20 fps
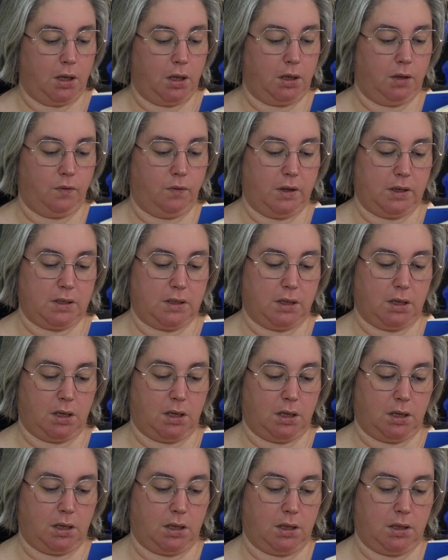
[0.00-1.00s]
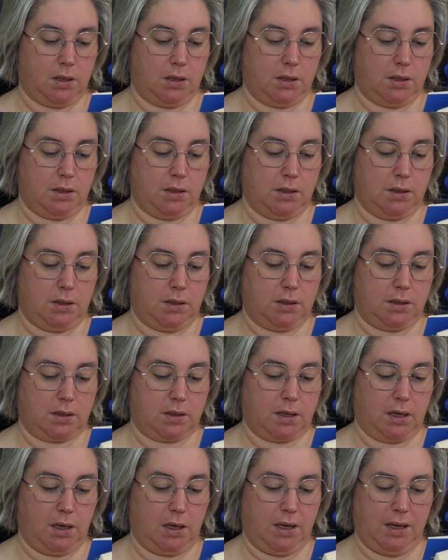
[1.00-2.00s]
Yveta
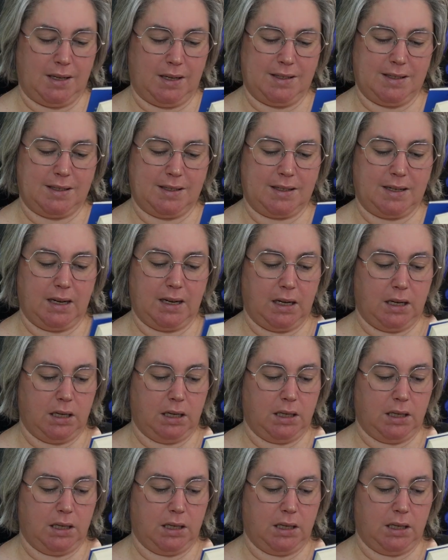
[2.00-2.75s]
Skolieska.